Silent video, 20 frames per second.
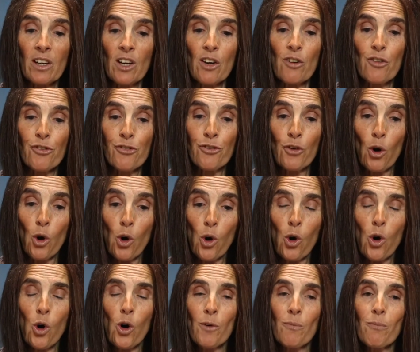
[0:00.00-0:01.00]

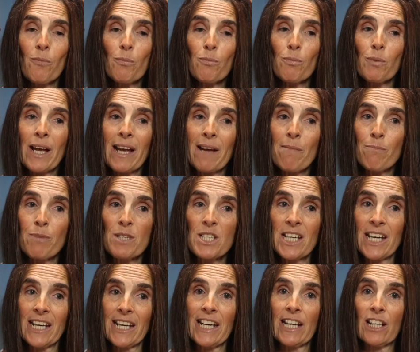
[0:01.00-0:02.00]
for in
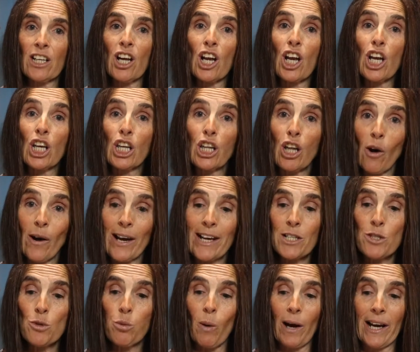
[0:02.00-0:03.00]
particular
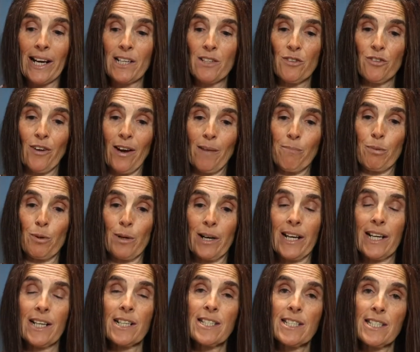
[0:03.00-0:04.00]
lightweight
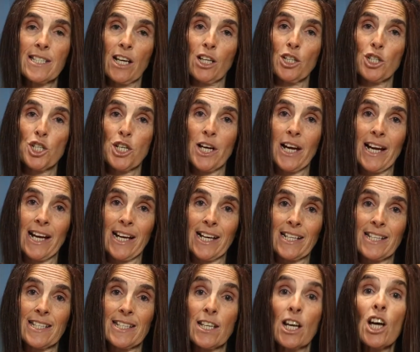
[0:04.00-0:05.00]
fabrics such
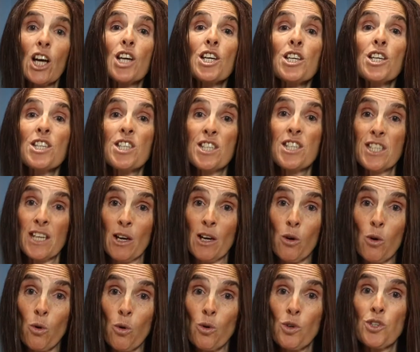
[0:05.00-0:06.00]
as
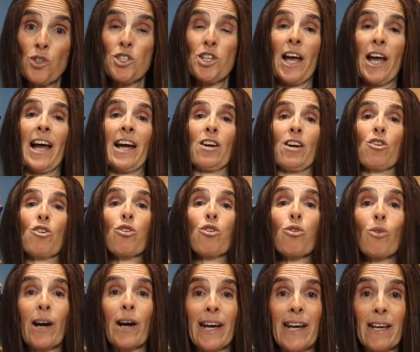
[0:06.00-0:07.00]
silks and
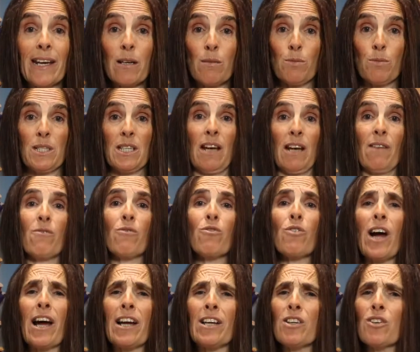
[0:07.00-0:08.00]
crepes
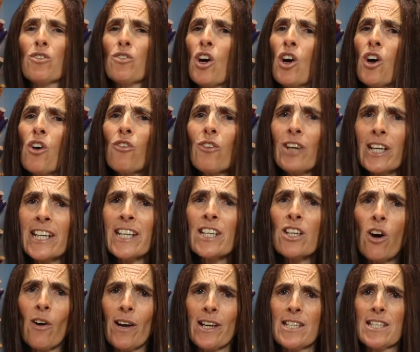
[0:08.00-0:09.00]
and really
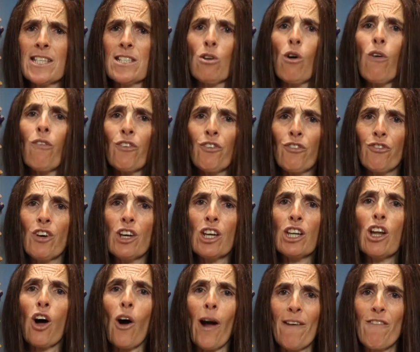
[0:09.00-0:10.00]
nice soft
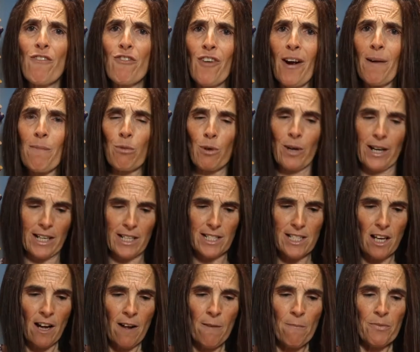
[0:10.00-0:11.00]
light fabrics,
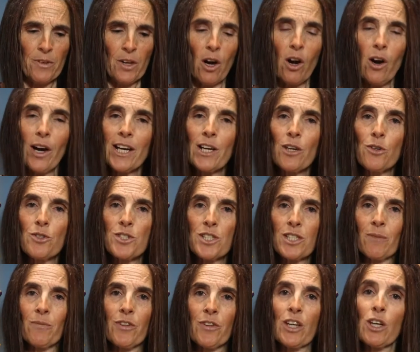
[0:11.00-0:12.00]
I use
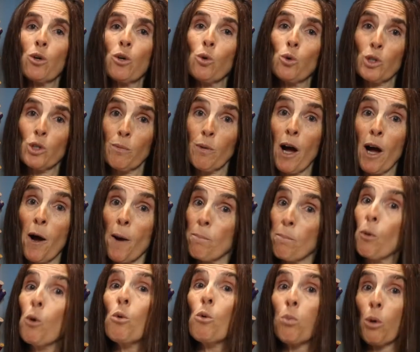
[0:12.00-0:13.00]
something called a
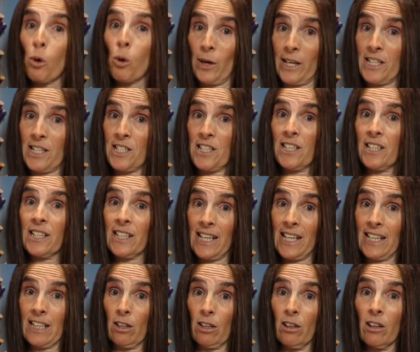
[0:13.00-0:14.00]
ballpoint
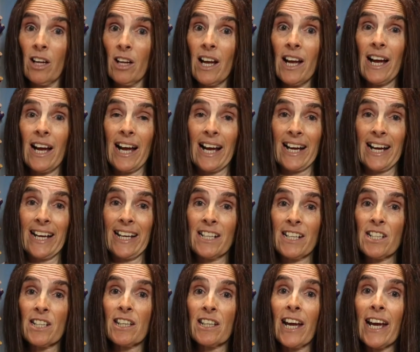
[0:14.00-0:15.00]
needle,
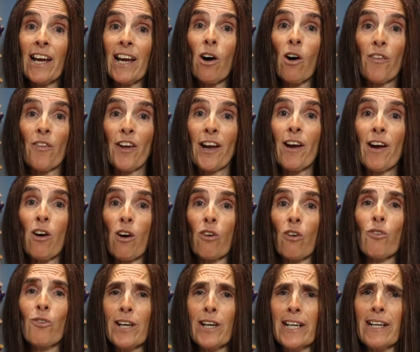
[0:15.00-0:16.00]
and they
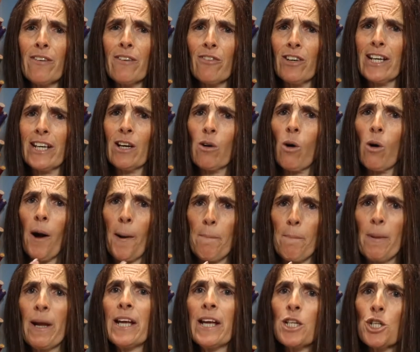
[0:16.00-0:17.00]
are really quite
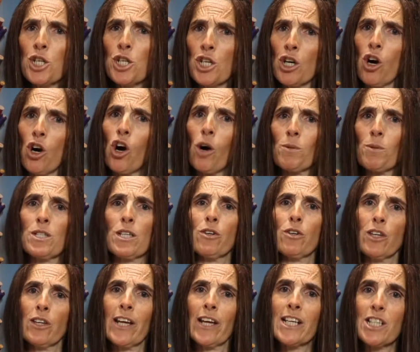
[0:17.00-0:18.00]
pin sharp so
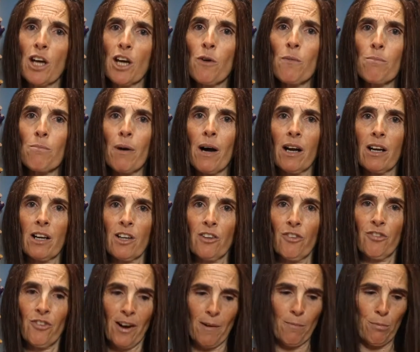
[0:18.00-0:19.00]
that they don't pucker the
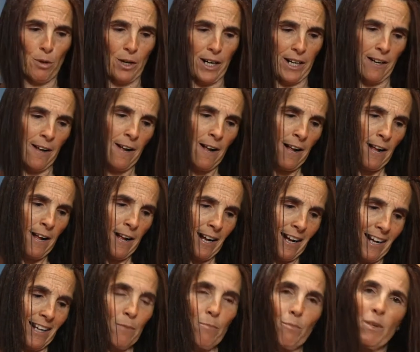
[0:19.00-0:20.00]
fabric.
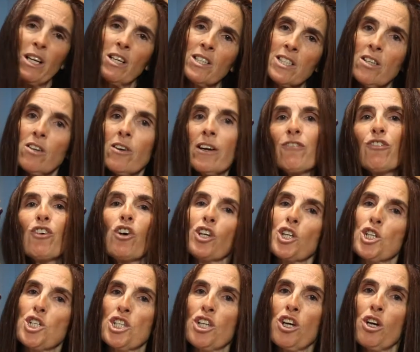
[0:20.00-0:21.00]
And because I've got
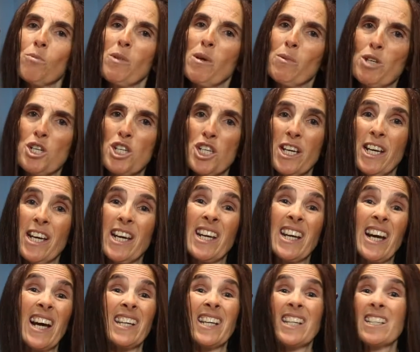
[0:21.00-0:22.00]
a Janome machine,
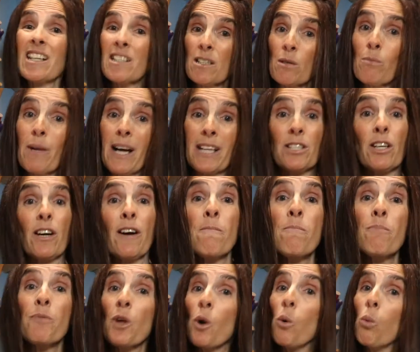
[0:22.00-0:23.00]
and it doesn't matter
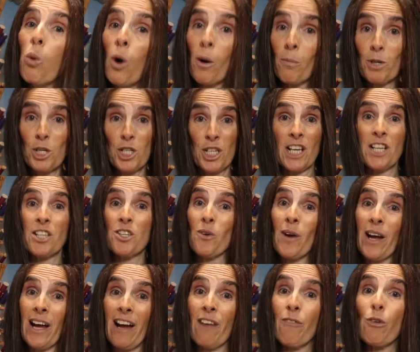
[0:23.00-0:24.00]
what machine you
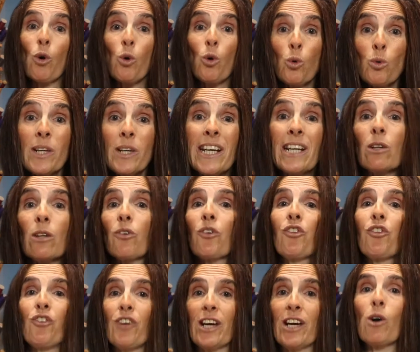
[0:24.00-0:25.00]
have, all needles
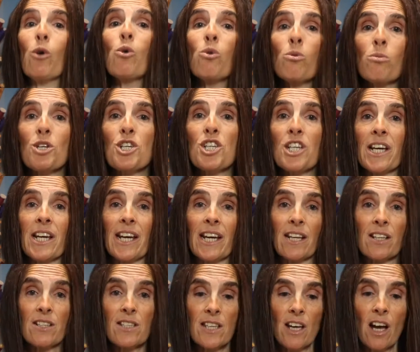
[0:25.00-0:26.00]
fit all
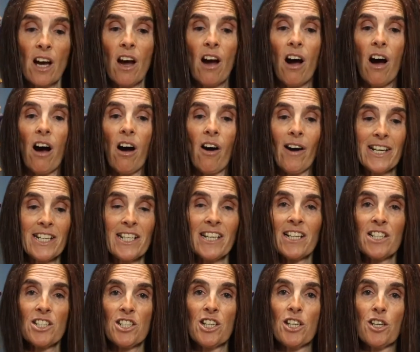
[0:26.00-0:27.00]
machines, I
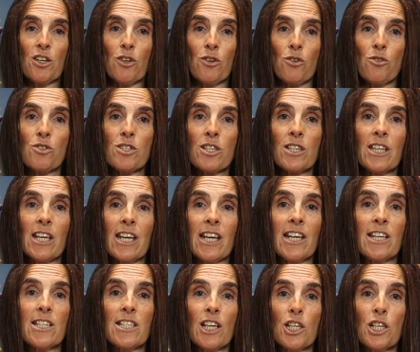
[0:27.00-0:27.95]
tend to use these